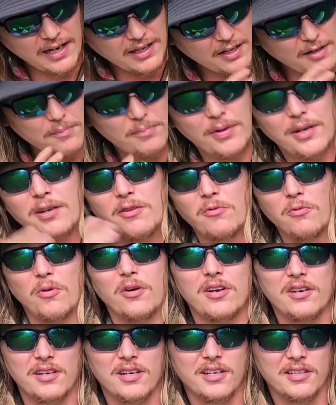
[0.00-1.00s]
could pick
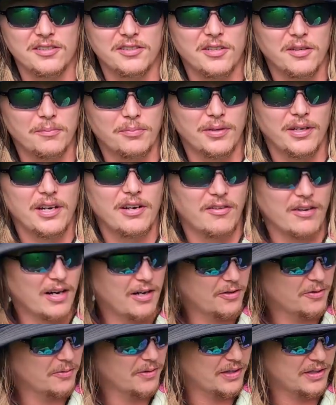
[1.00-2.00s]
one disc to play
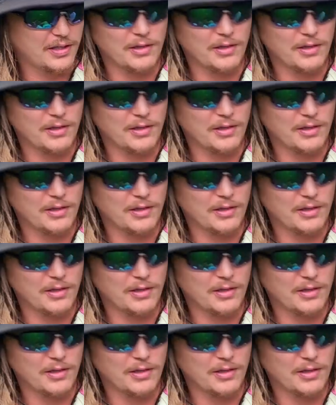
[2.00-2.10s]
around with,